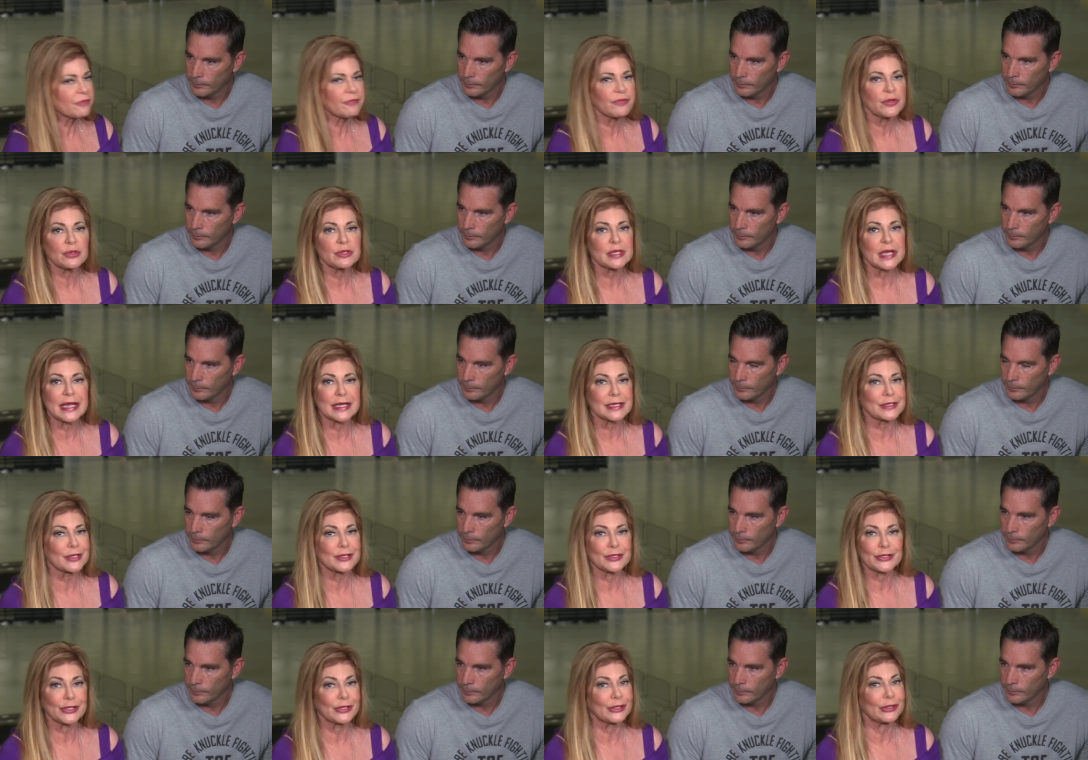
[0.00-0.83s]
Speaker 1: a few days,
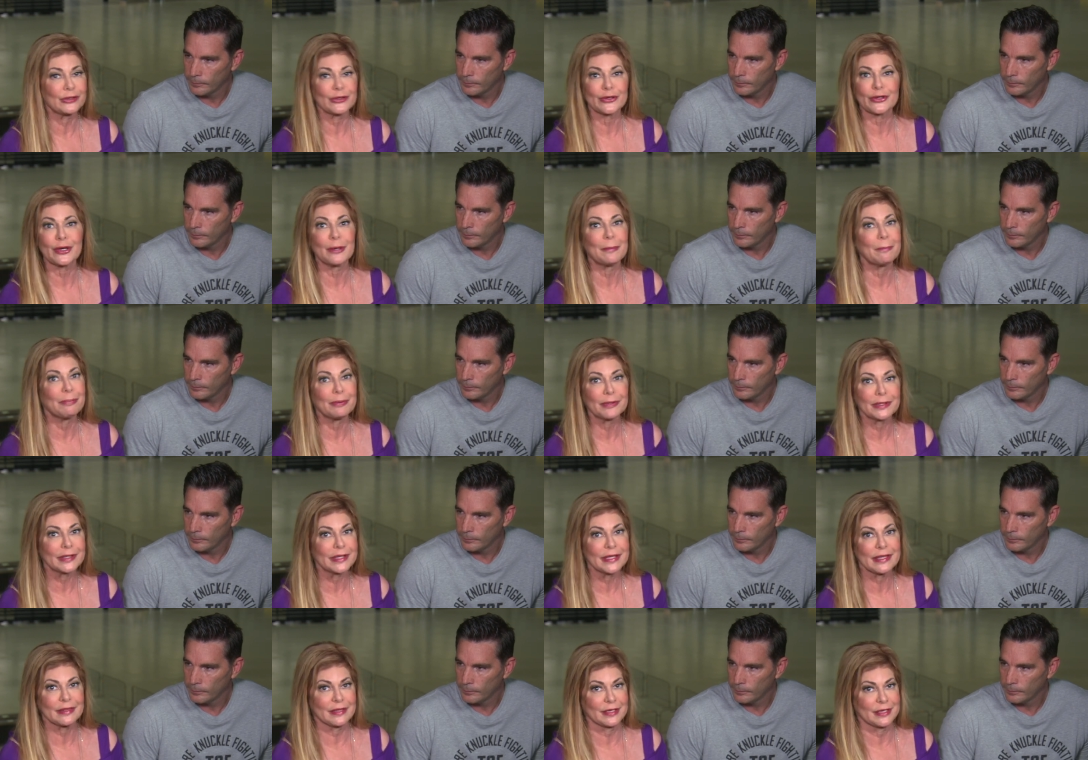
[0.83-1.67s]
it's going to look
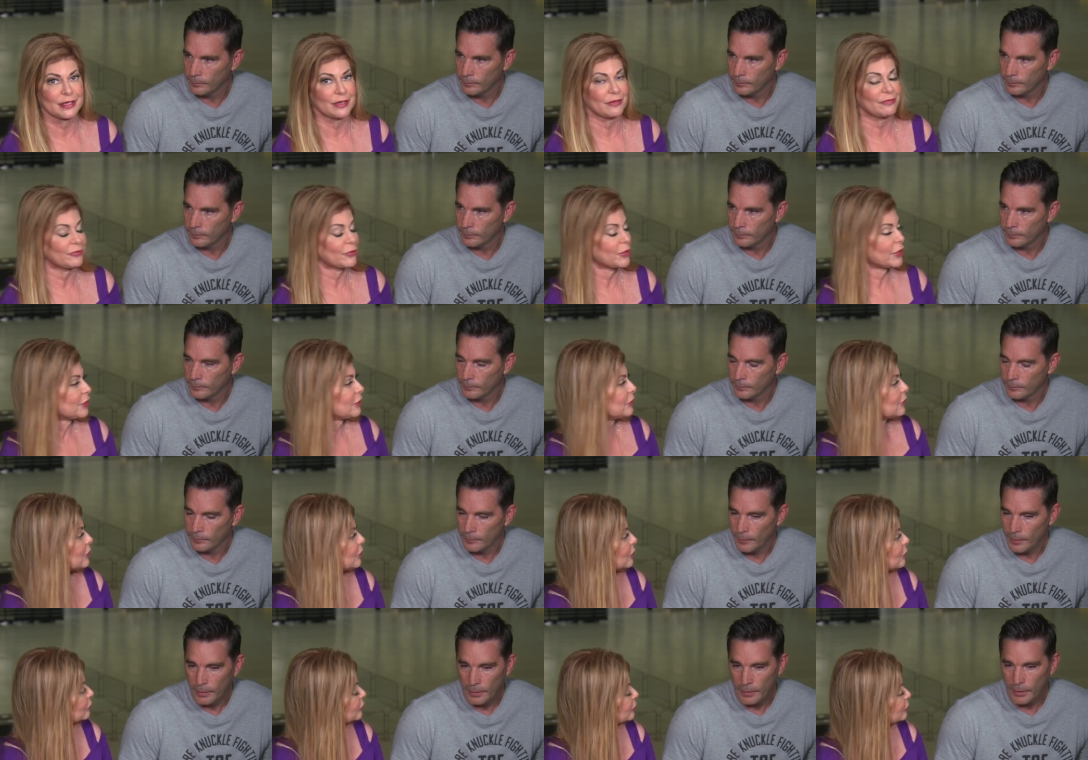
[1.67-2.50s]
completely different.
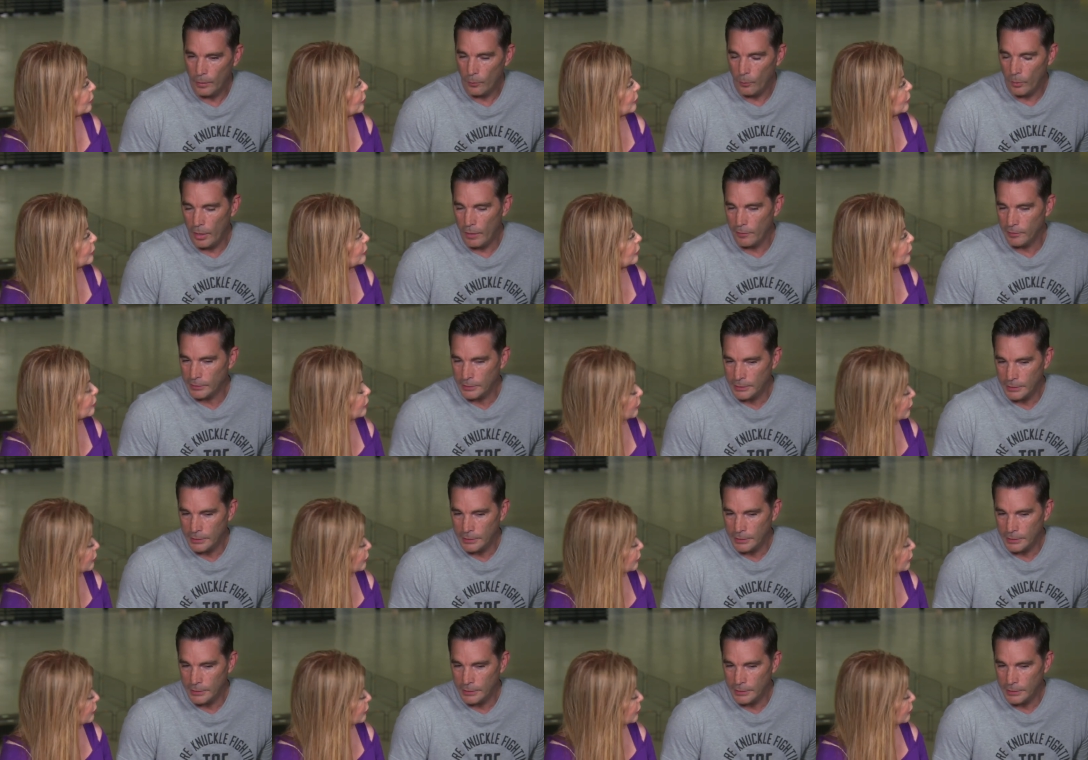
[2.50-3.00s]
Speaker 2: Yeah, we have a